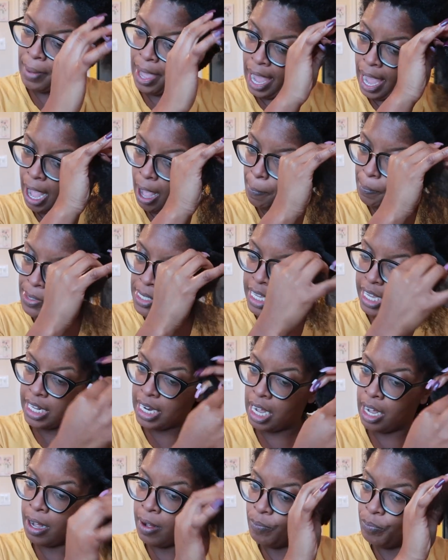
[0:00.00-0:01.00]
BAPS
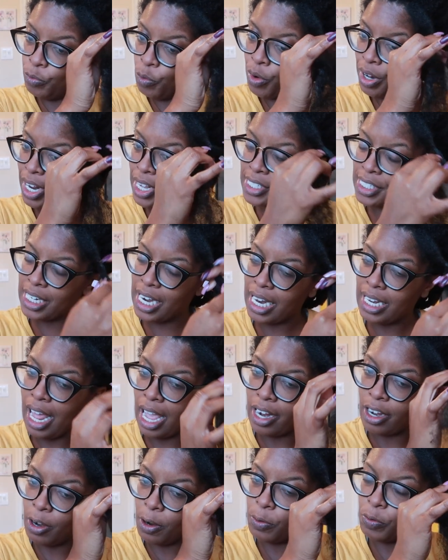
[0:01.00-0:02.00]
and um what else did i
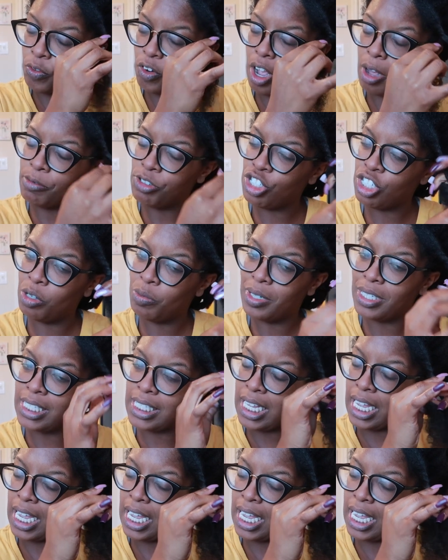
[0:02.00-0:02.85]
like her from she was